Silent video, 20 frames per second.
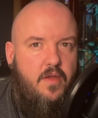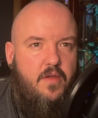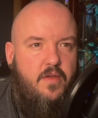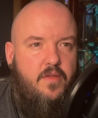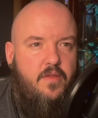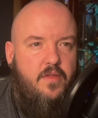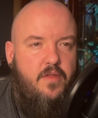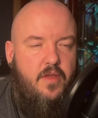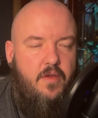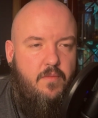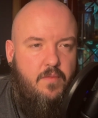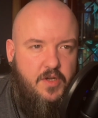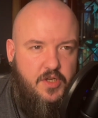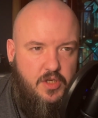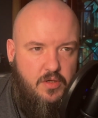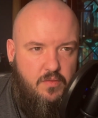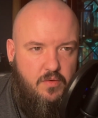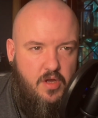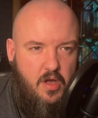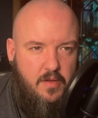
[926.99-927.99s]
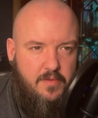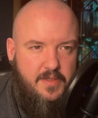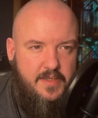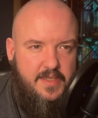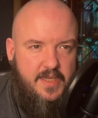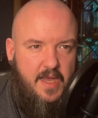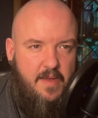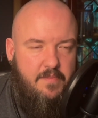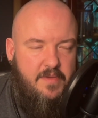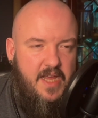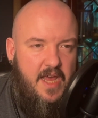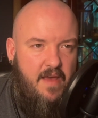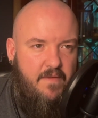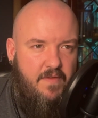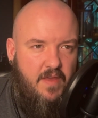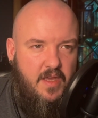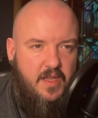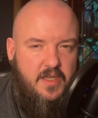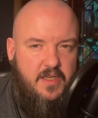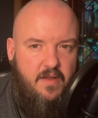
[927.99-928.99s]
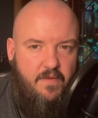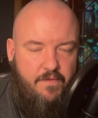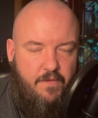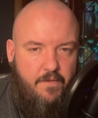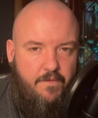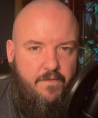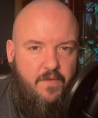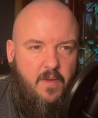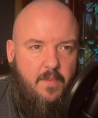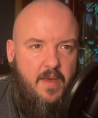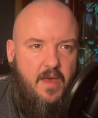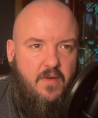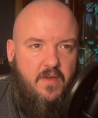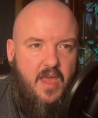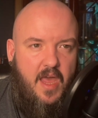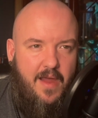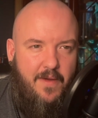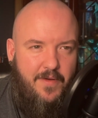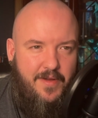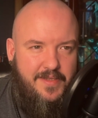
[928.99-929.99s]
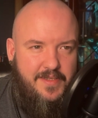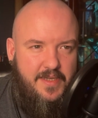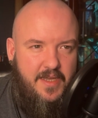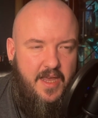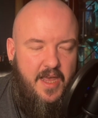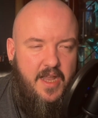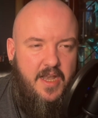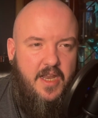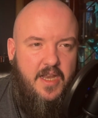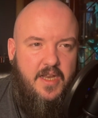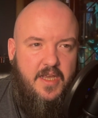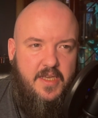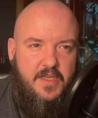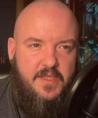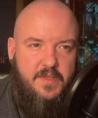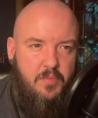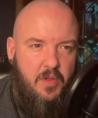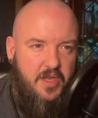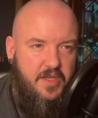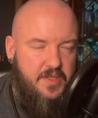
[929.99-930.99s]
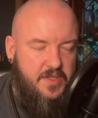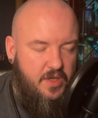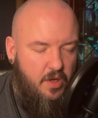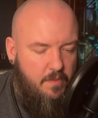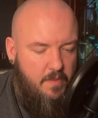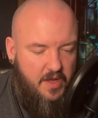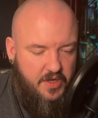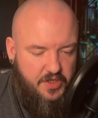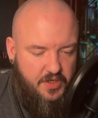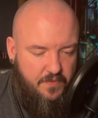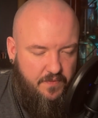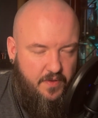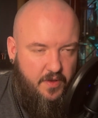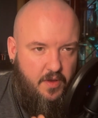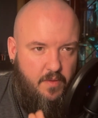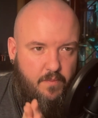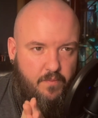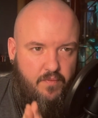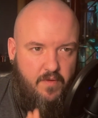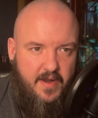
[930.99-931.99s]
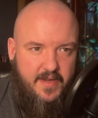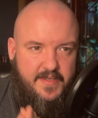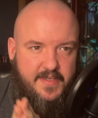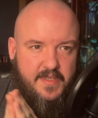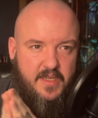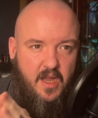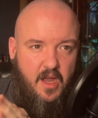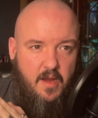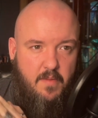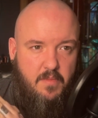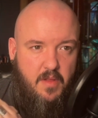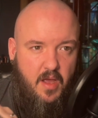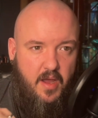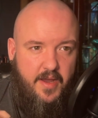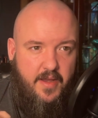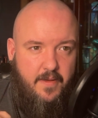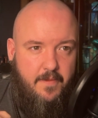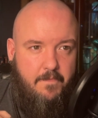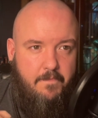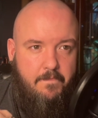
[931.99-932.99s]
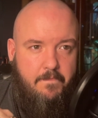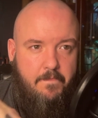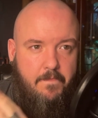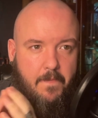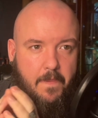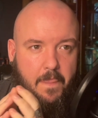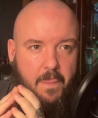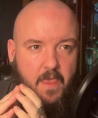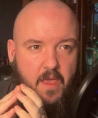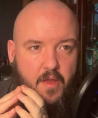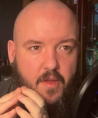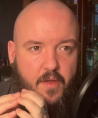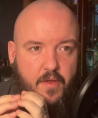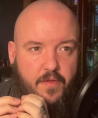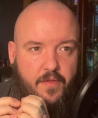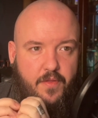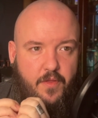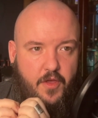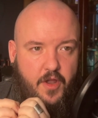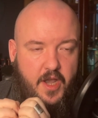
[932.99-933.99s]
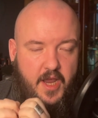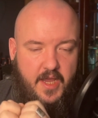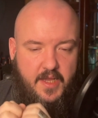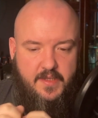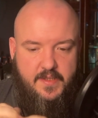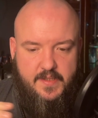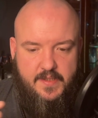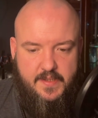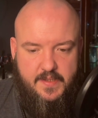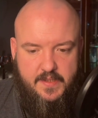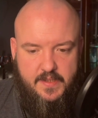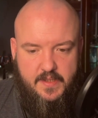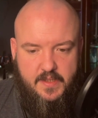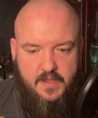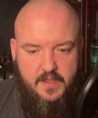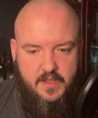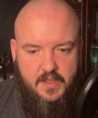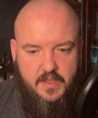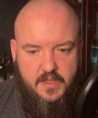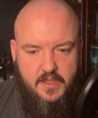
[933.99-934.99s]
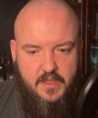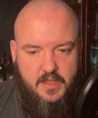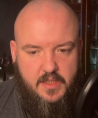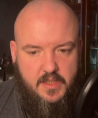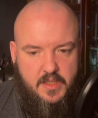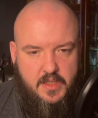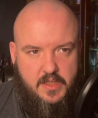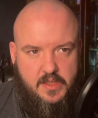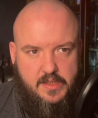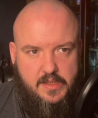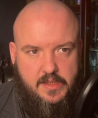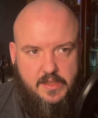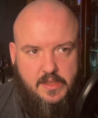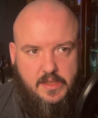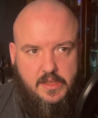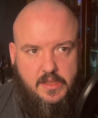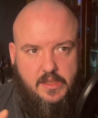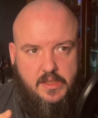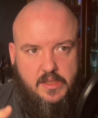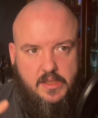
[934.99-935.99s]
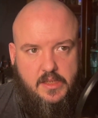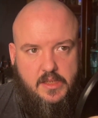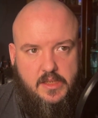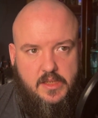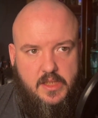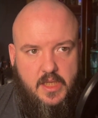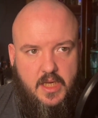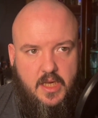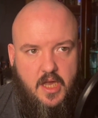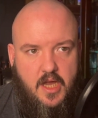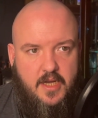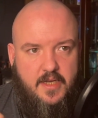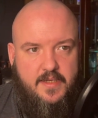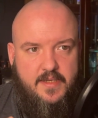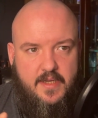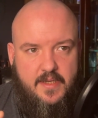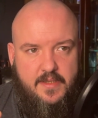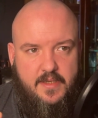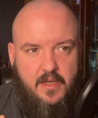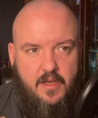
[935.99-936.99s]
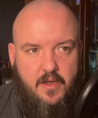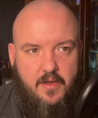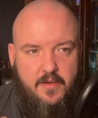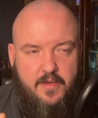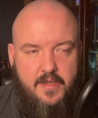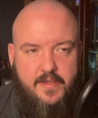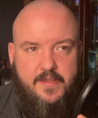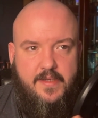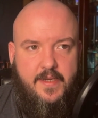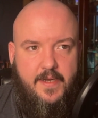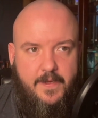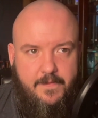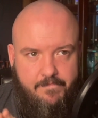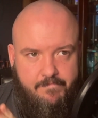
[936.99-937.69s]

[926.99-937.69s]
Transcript: the original concept having a different female character, and it explains so much of the compressed timeline that it's. Hmm, it kind of says a lot, doesn't it?